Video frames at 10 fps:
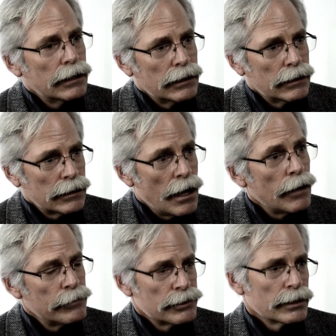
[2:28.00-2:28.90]
uh,
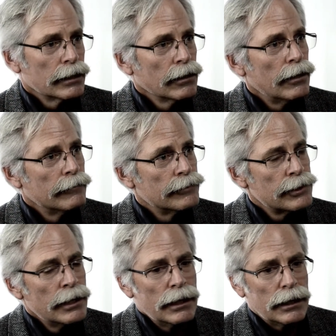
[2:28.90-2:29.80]
composite
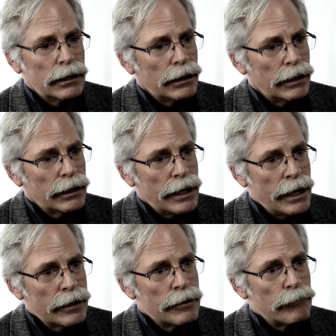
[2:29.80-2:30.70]
gloves uh,
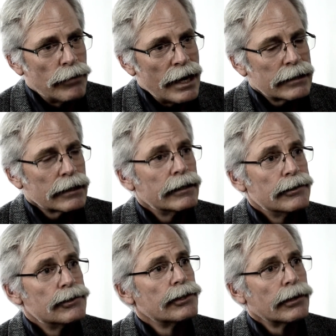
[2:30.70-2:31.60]
had practically
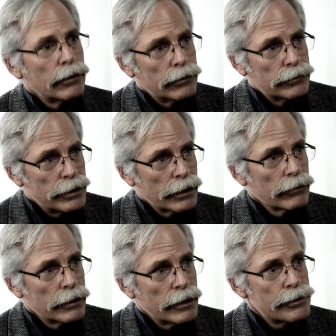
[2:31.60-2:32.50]
zero
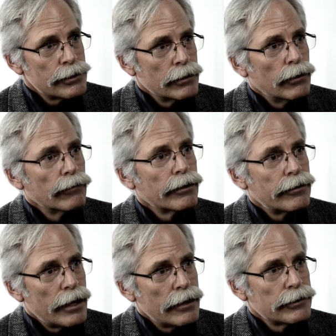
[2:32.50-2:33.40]
degradation over
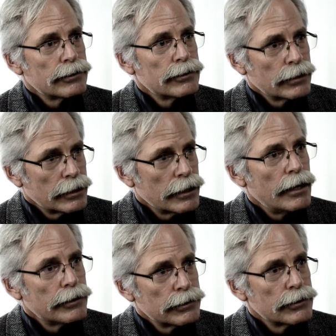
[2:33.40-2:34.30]
thousands and
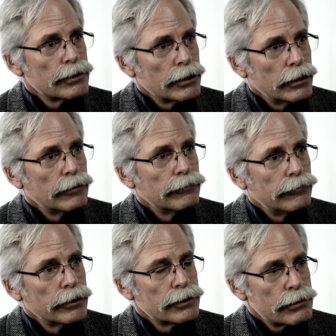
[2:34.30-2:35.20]
thousands of
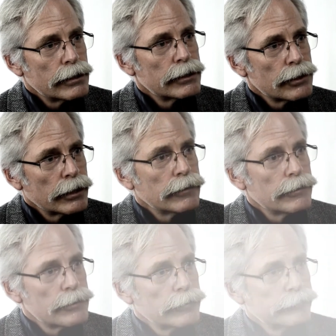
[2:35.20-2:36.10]
strike cycles.